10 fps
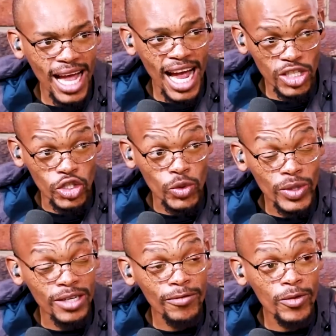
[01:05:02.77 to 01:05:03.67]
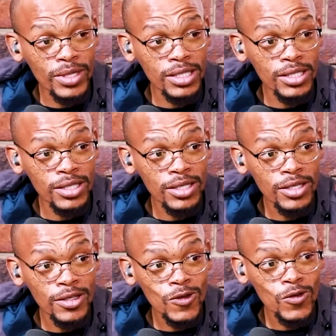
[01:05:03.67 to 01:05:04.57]
undue influence
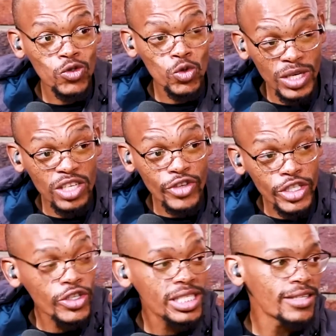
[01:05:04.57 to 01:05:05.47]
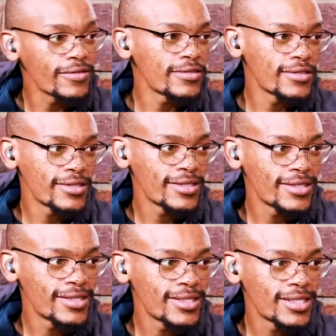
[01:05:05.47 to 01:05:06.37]
to enrich yourself.
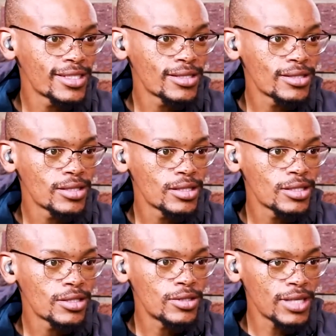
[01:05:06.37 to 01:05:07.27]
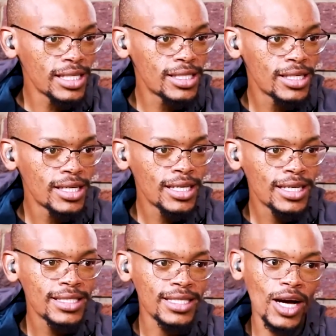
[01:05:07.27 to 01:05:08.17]
Right?
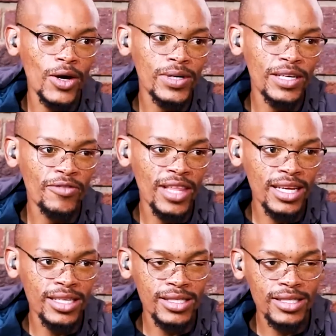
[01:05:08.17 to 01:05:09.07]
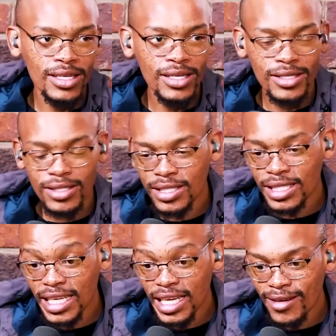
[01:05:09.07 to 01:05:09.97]
Now, if that is
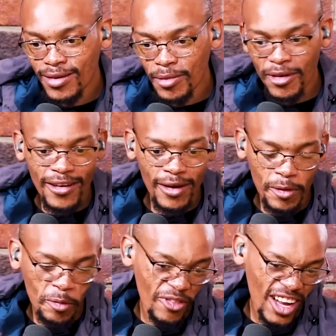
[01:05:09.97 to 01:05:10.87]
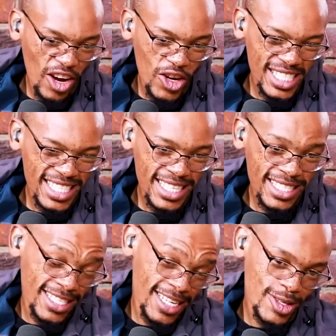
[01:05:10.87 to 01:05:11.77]
stealing via
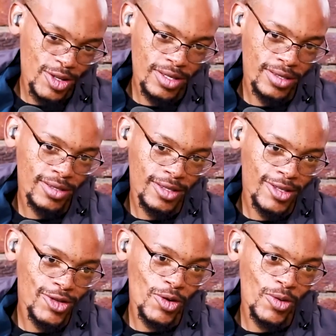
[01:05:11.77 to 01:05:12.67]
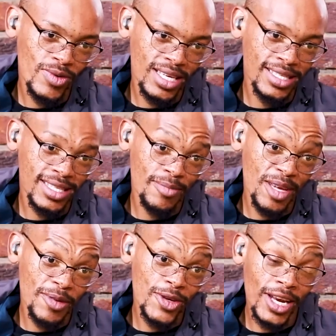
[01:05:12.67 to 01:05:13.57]
consent, yes. So we can say
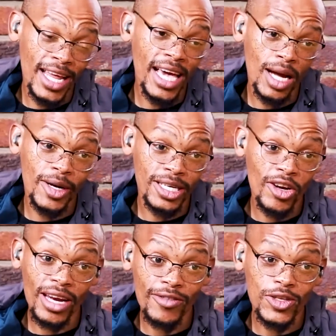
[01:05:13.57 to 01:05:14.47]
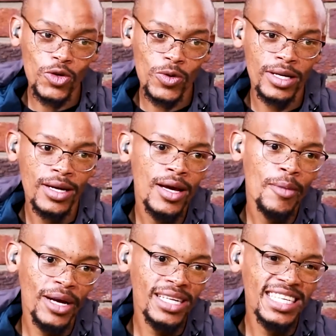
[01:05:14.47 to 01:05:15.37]
maybe you're lying about not having stolen.
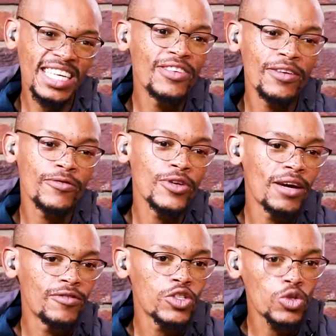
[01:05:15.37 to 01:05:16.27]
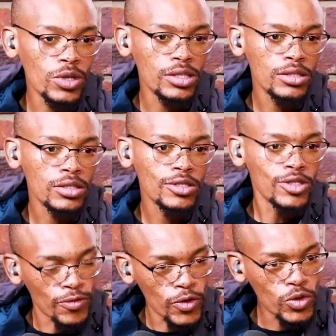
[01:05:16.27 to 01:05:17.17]
But even if you haven't stolen,
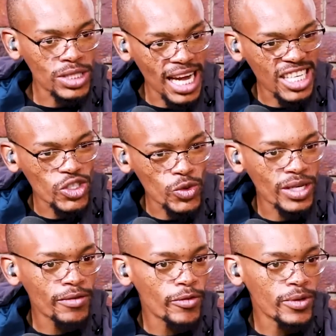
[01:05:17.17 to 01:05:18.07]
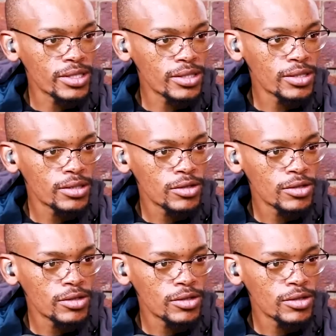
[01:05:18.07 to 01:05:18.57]
you've used undue influence.